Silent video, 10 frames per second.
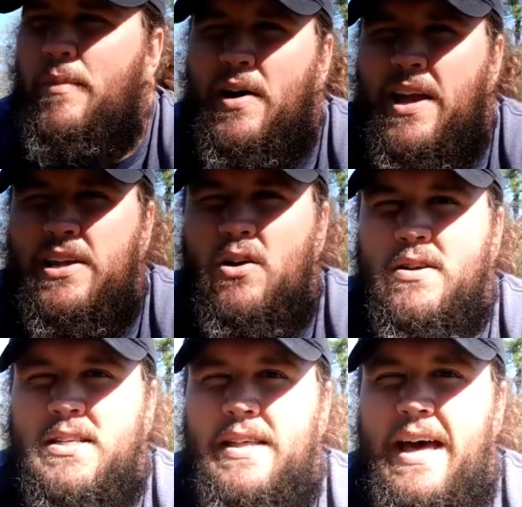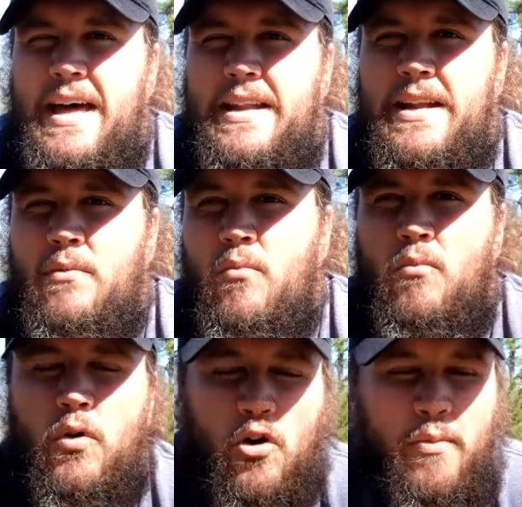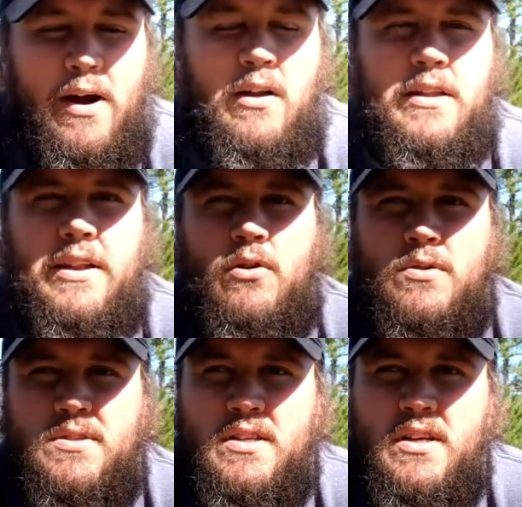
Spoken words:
about 8 yards of that, and I'm wheelbarrowing those